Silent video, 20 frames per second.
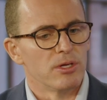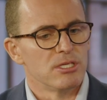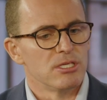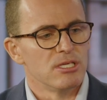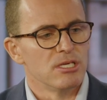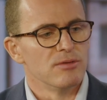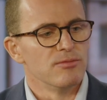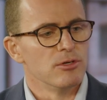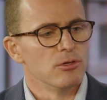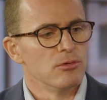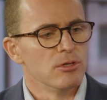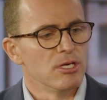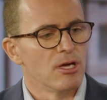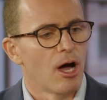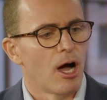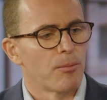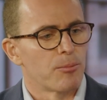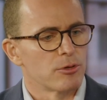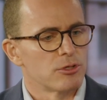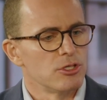to give you the
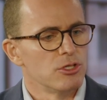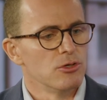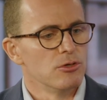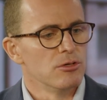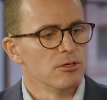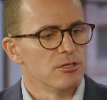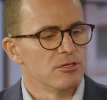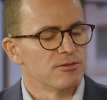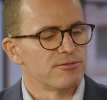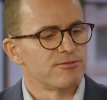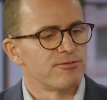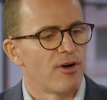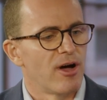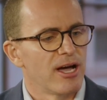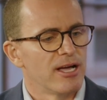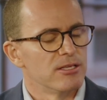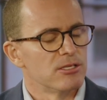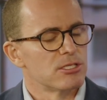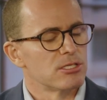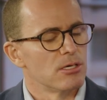opportunity to
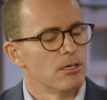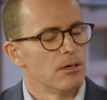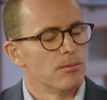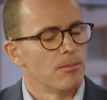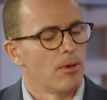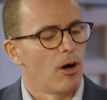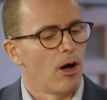find some